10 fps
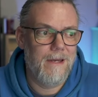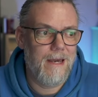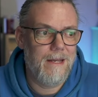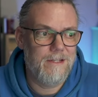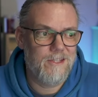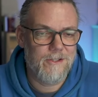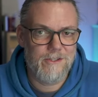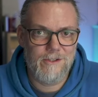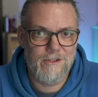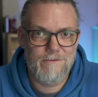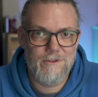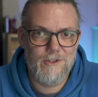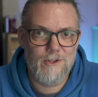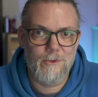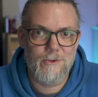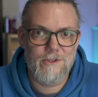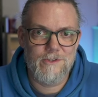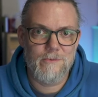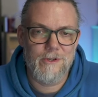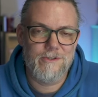it's also good for the shoulders
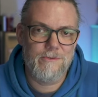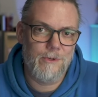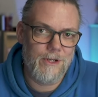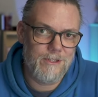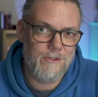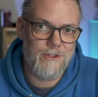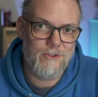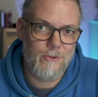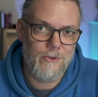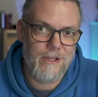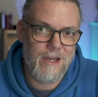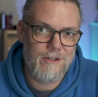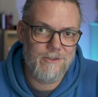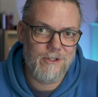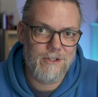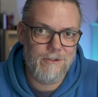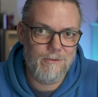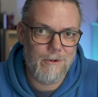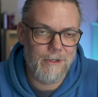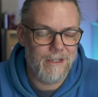as well. So when I do a shoulder day, I try to do
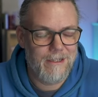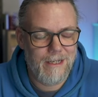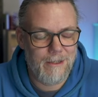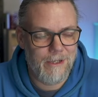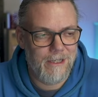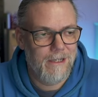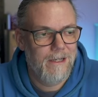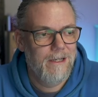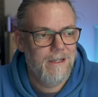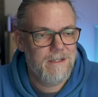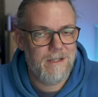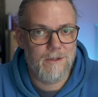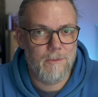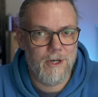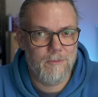rowing. Anyway, TMI